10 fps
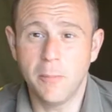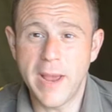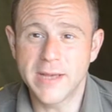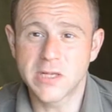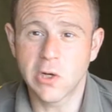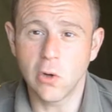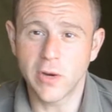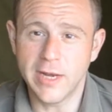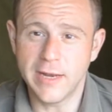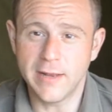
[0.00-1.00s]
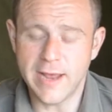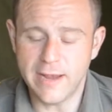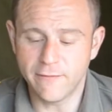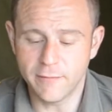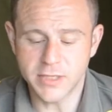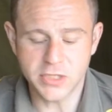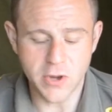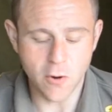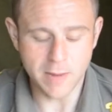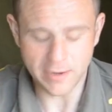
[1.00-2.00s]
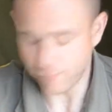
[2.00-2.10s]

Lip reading: baits glugging in there for my snowman